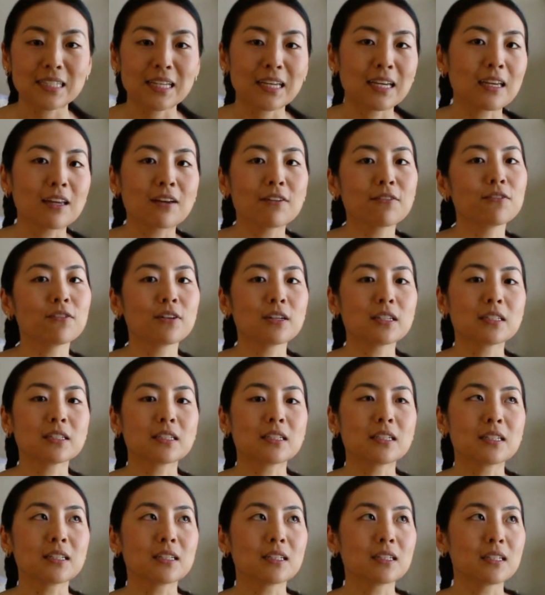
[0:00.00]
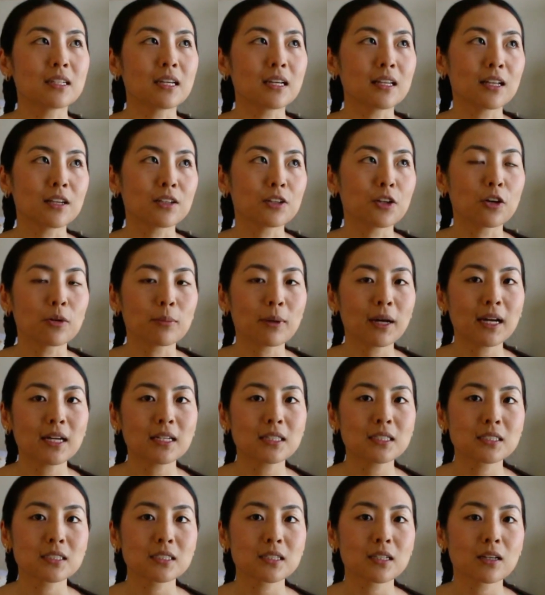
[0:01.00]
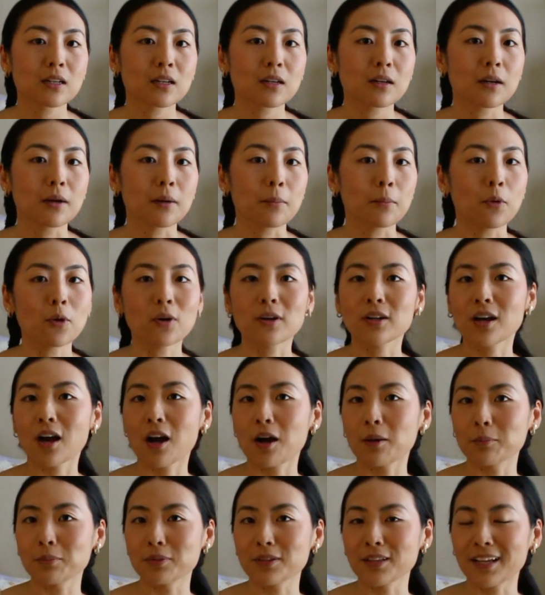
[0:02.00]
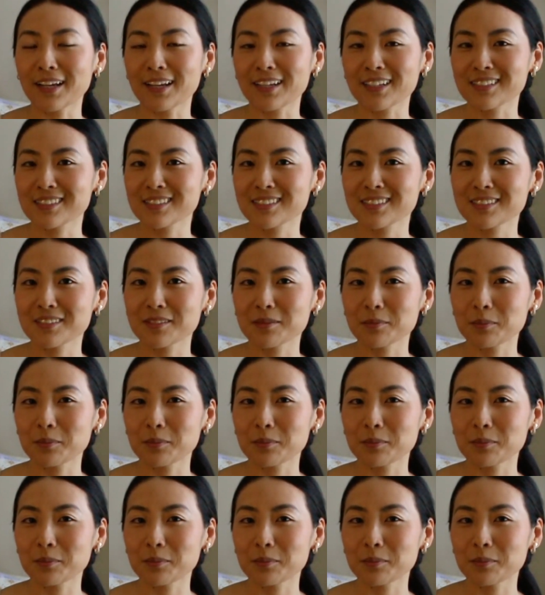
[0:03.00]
like Vanilla Nomad's more complex,